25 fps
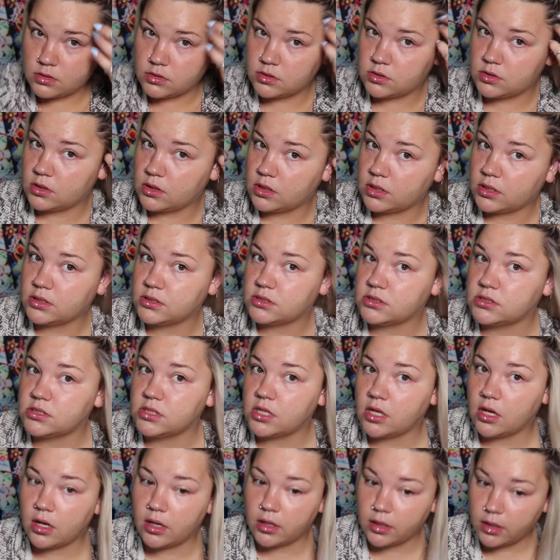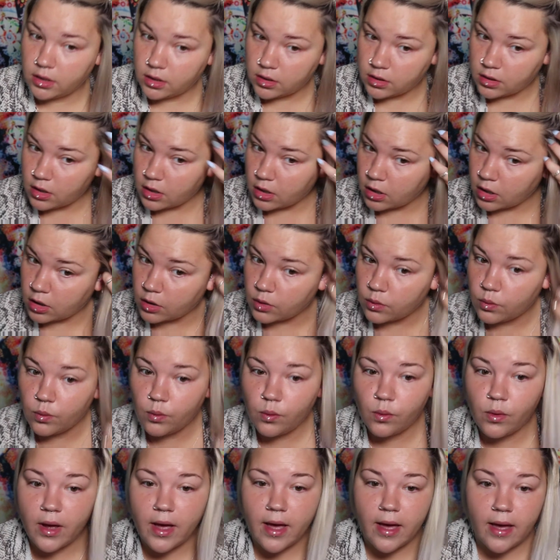so that it's not in our
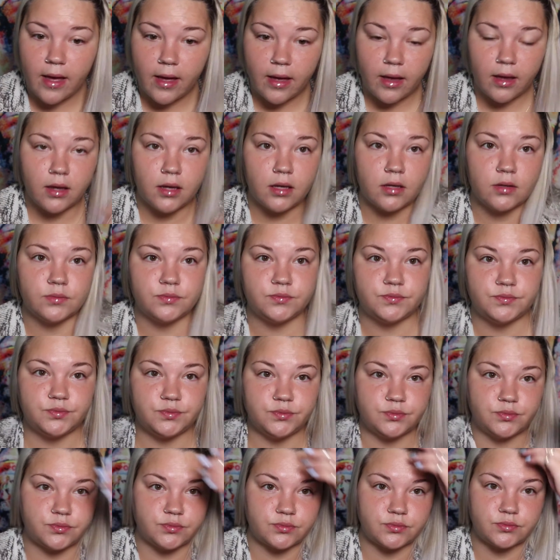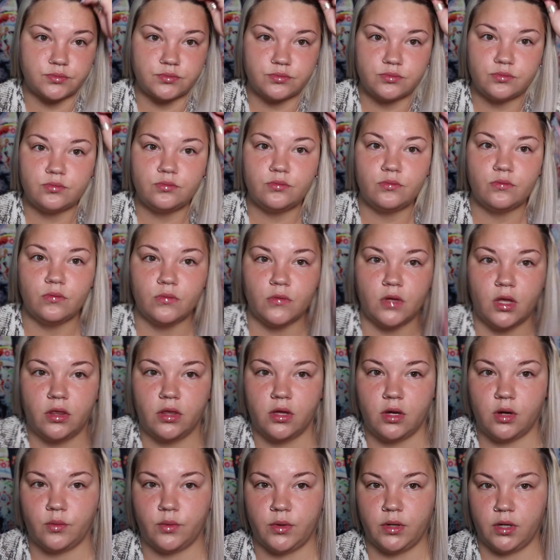way.
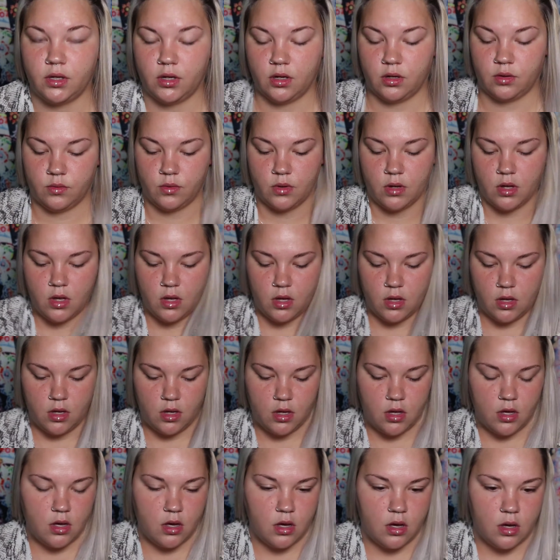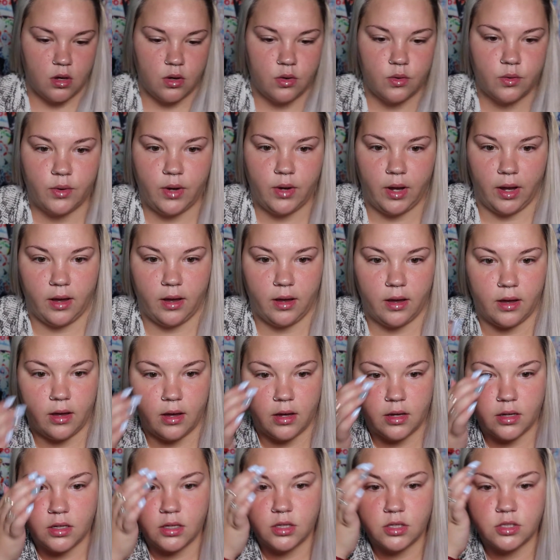There we go. Okay,
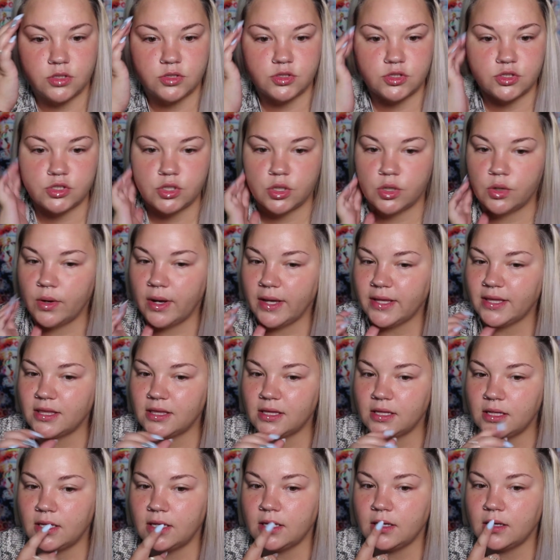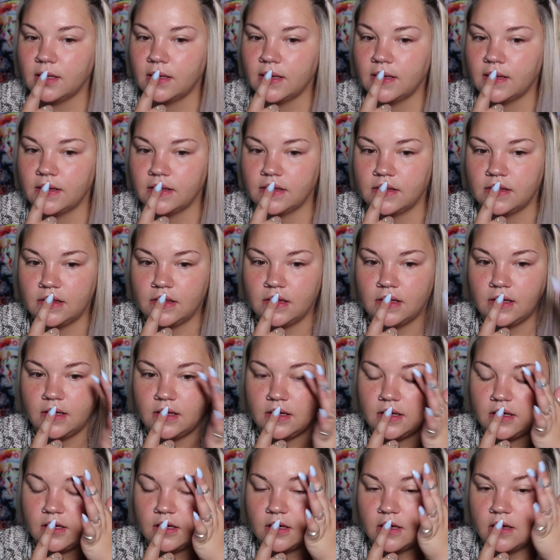so I think
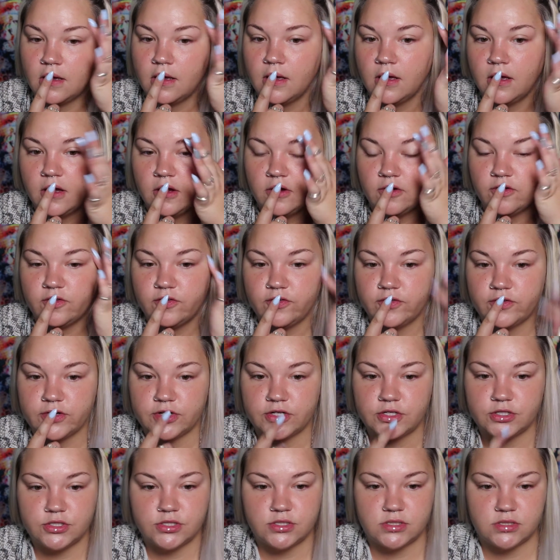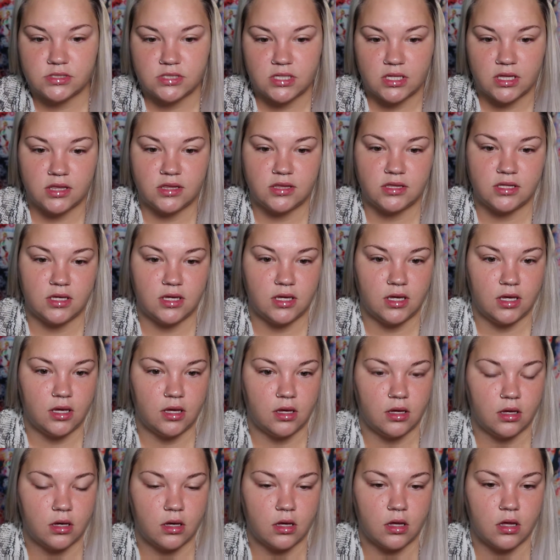the first
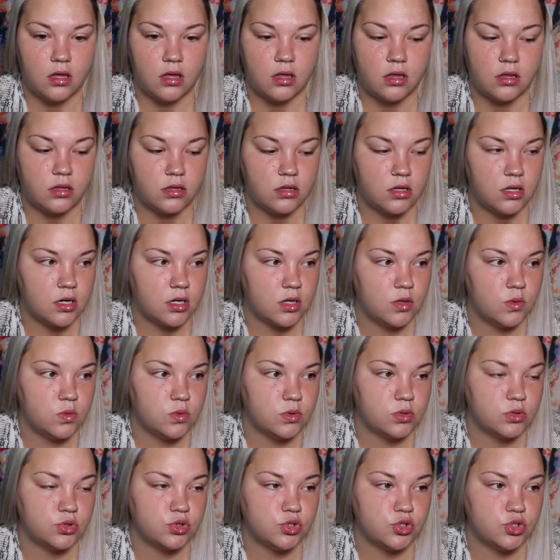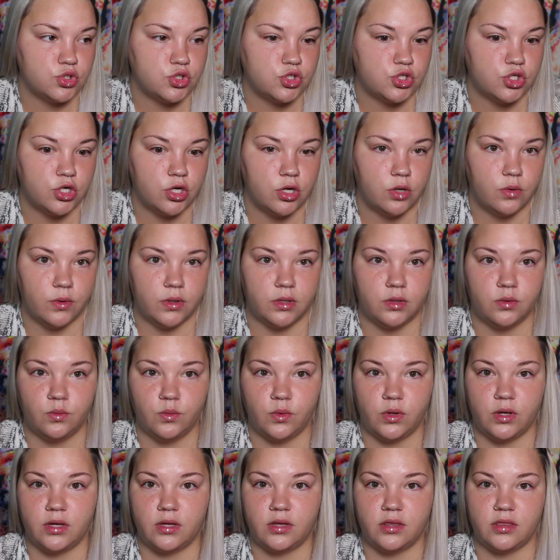thing that I want to go in
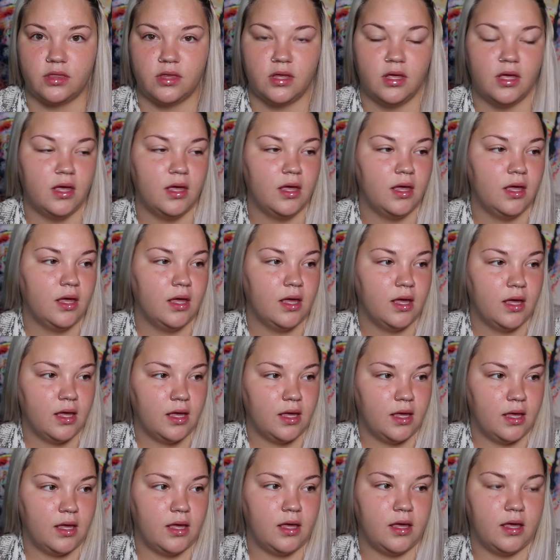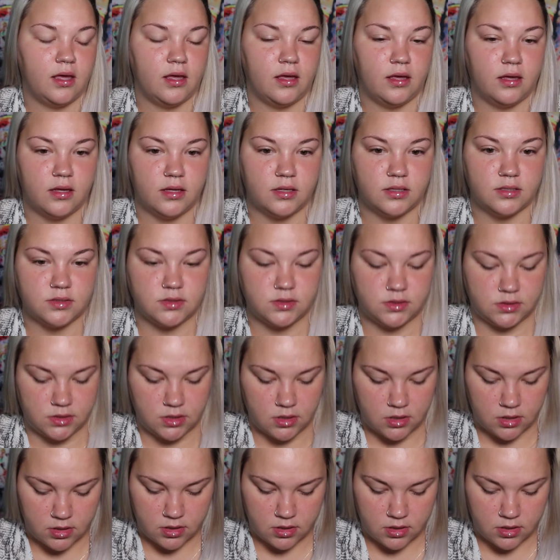with is